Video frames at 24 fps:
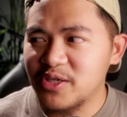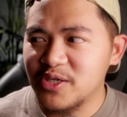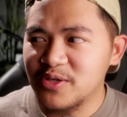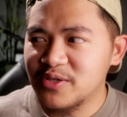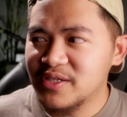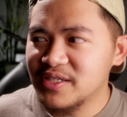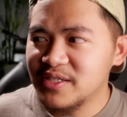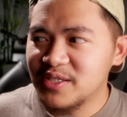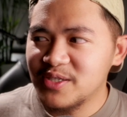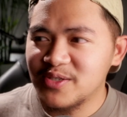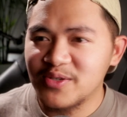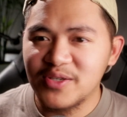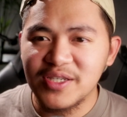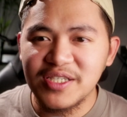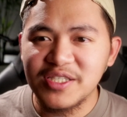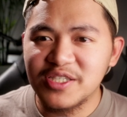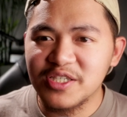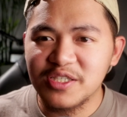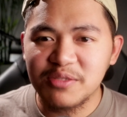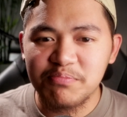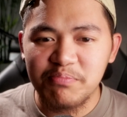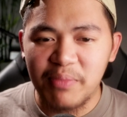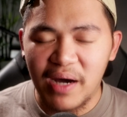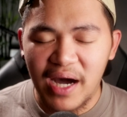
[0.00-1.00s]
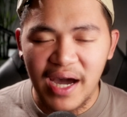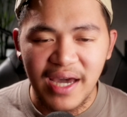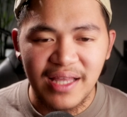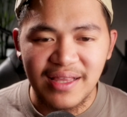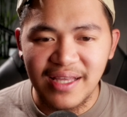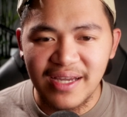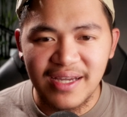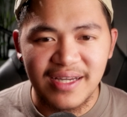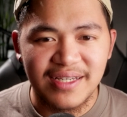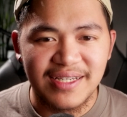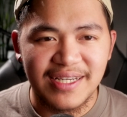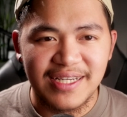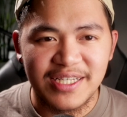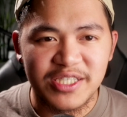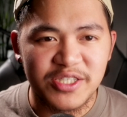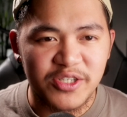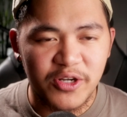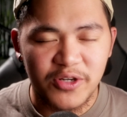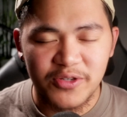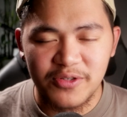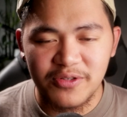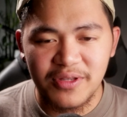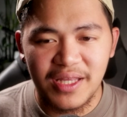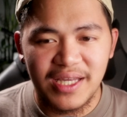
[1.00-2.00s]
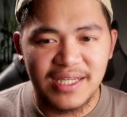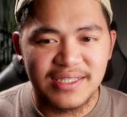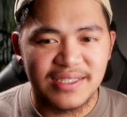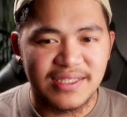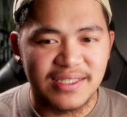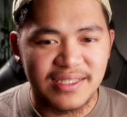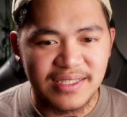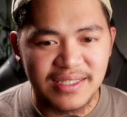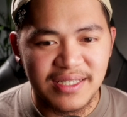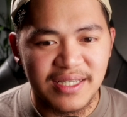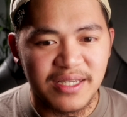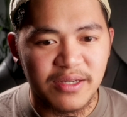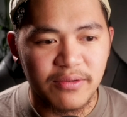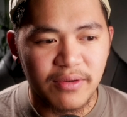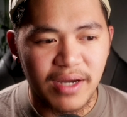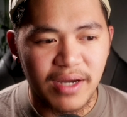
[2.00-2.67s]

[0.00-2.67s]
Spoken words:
you can just buy like an external SSD,